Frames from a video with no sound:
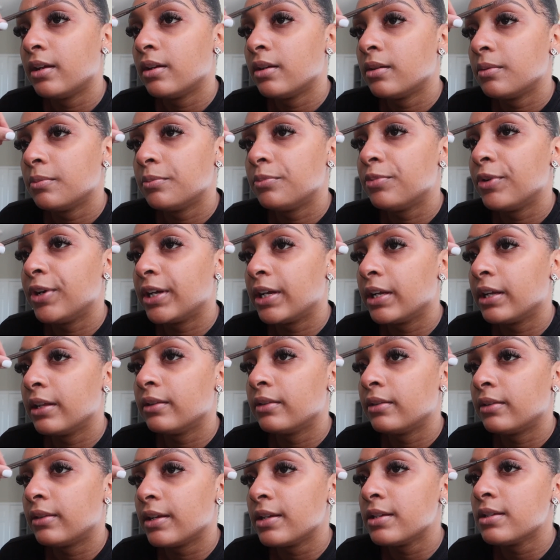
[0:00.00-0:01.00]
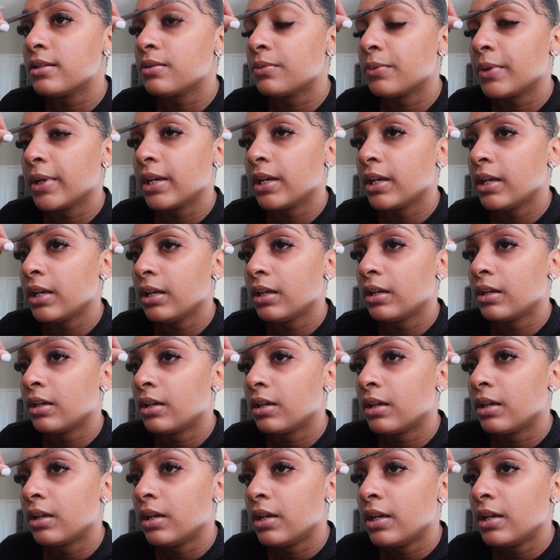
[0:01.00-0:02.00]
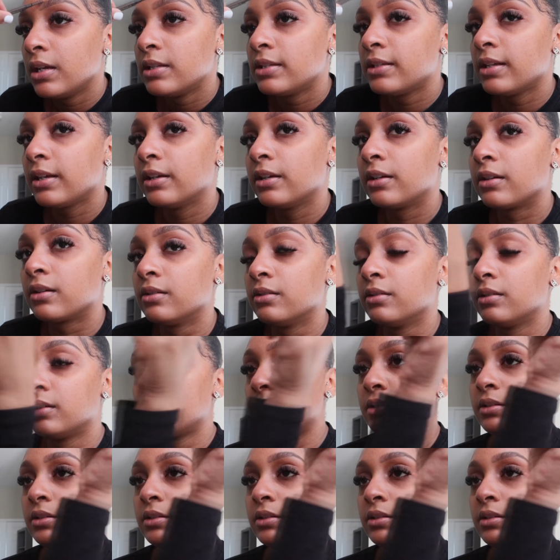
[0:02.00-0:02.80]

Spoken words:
bring it this way to